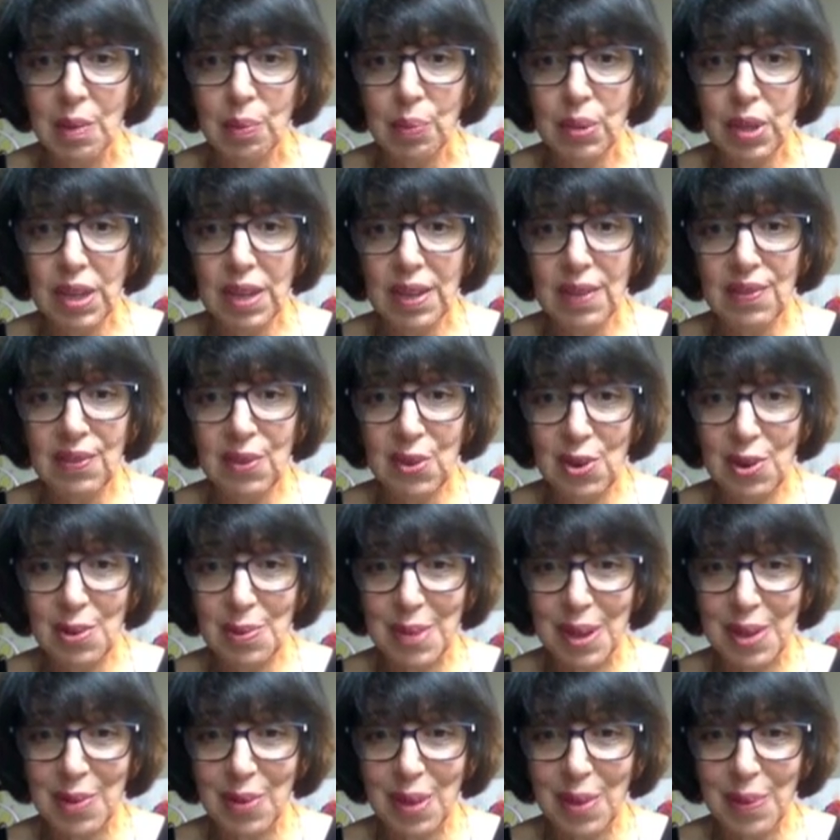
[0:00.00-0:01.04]
Please go to
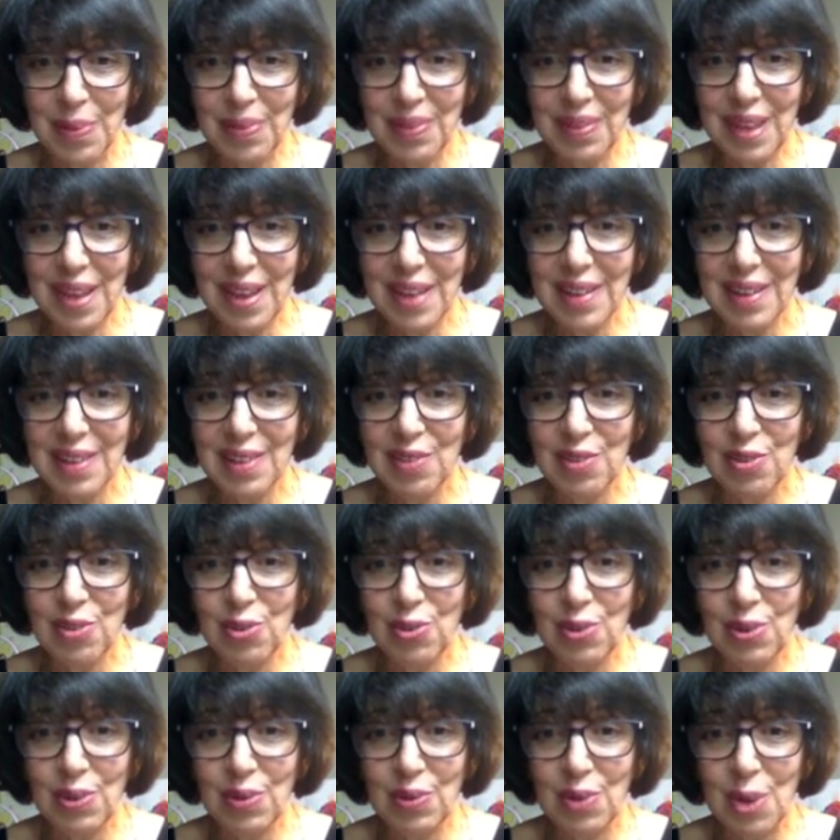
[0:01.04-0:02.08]
my website,
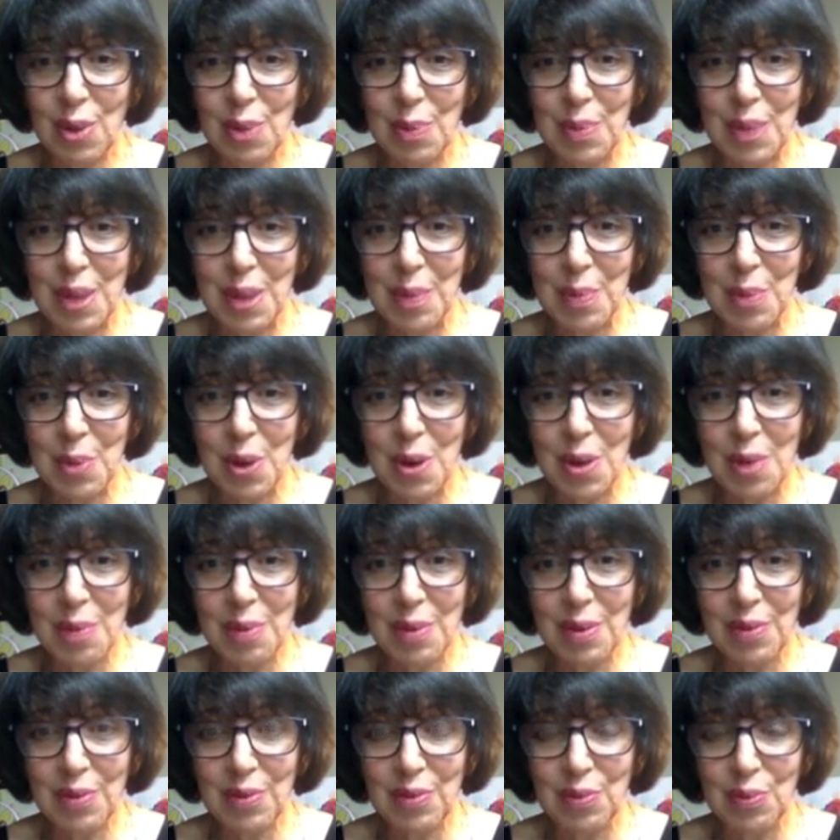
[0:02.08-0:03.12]
Intuitive Art by
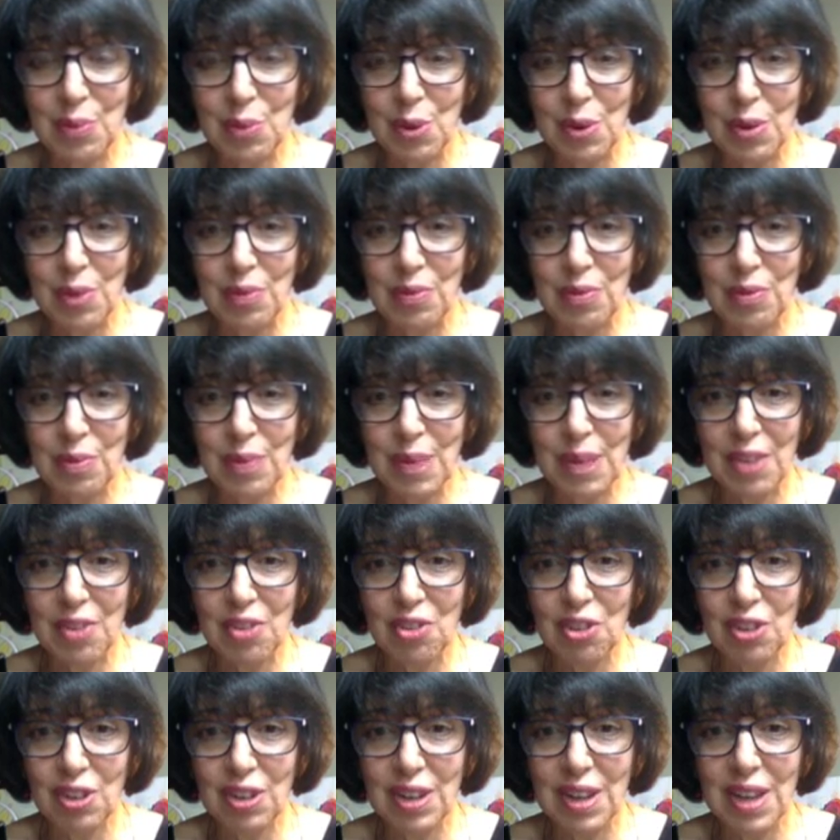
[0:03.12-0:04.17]
Barbara, for more
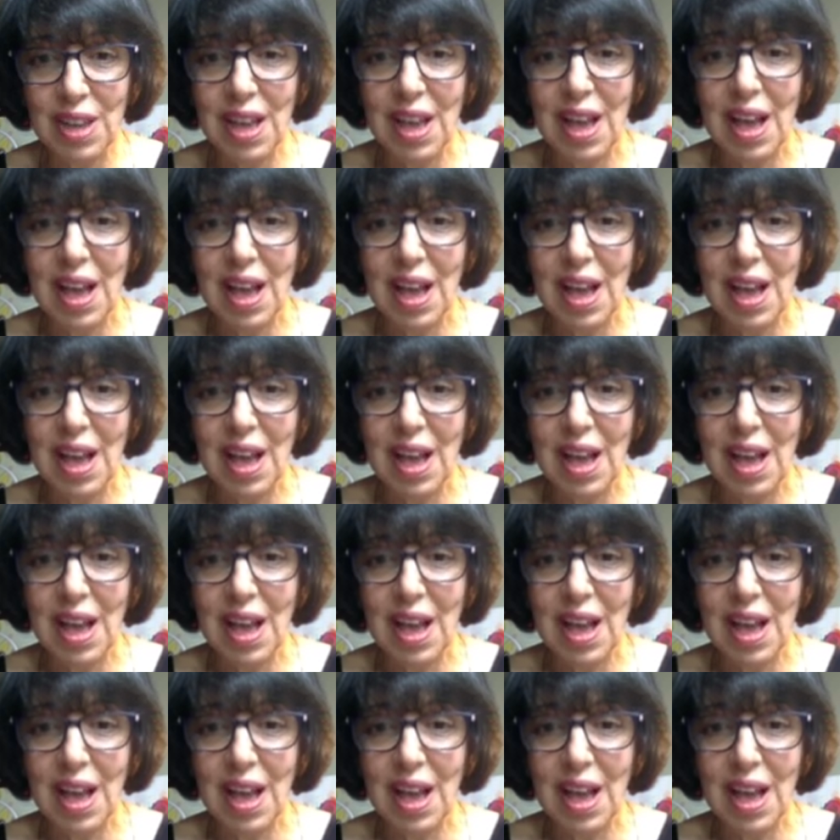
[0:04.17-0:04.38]
information.